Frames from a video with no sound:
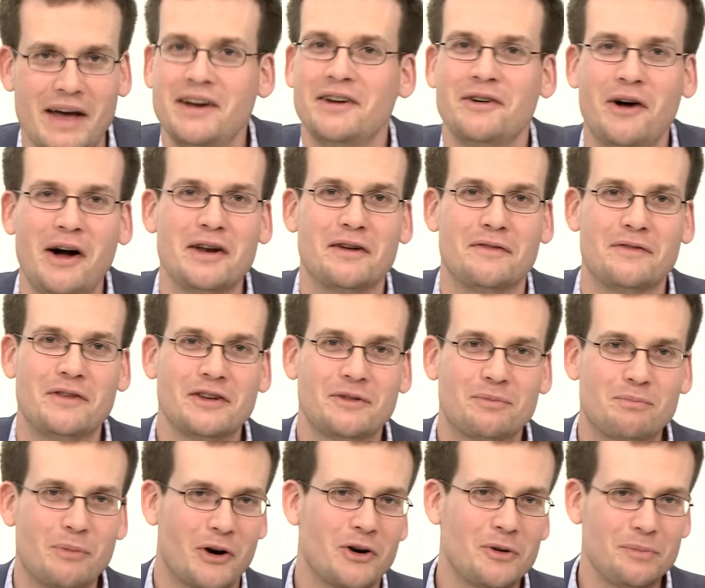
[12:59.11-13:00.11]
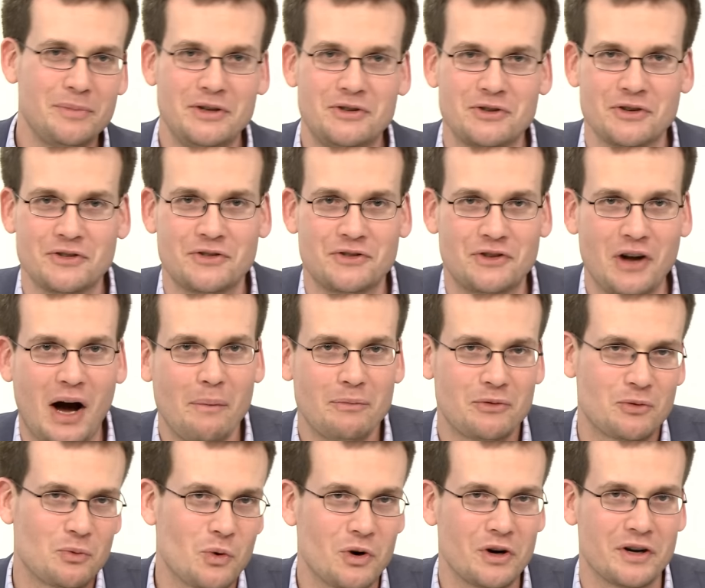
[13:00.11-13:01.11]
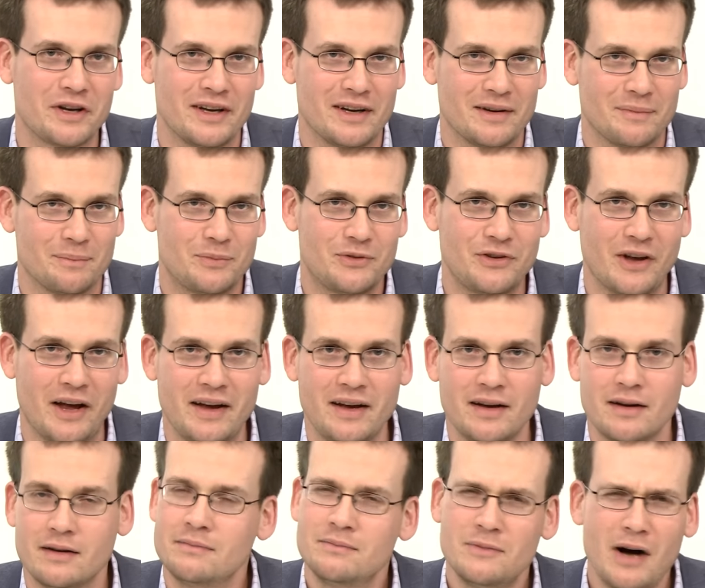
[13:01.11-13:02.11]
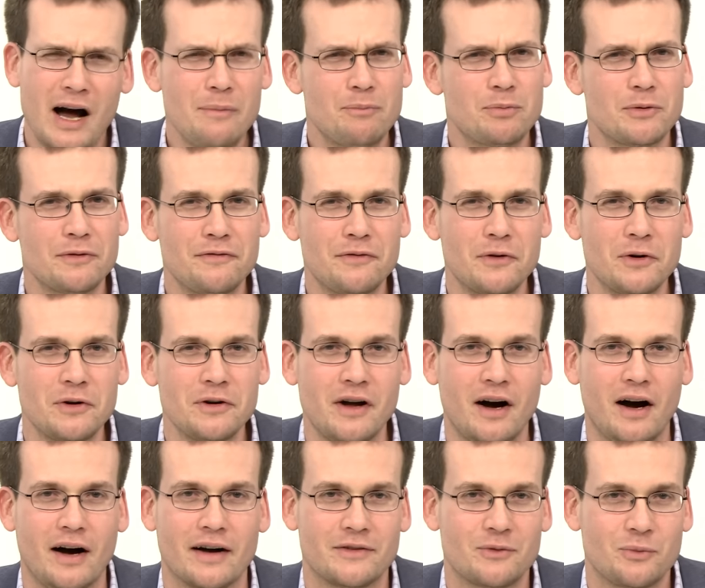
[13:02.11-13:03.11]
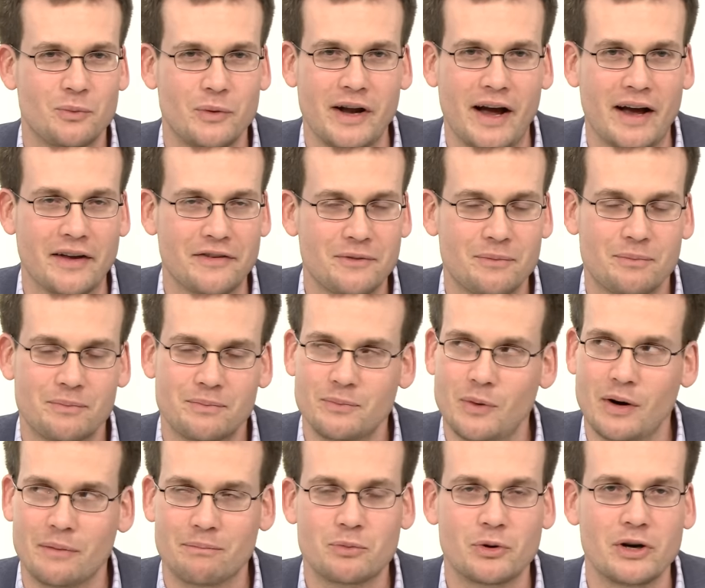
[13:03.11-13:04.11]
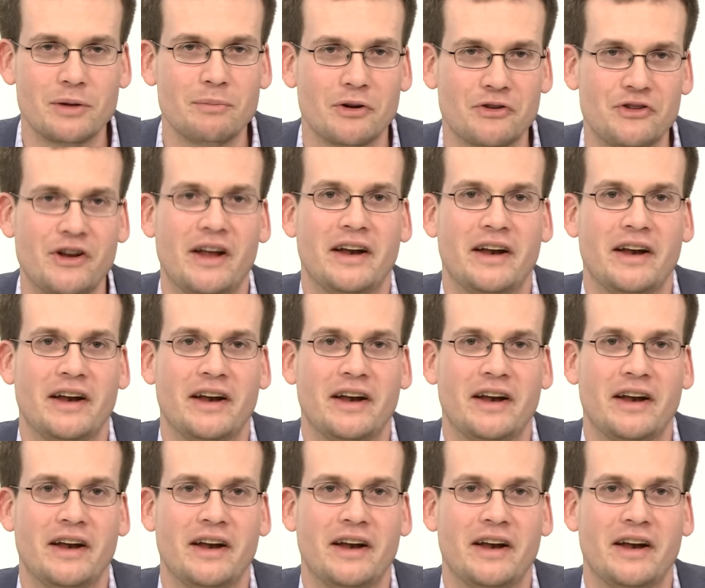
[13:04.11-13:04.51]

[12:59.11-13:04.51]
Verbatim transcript: And in light of this, Bartleby just stops working, saying, I prefer not, when asked, well, pretty much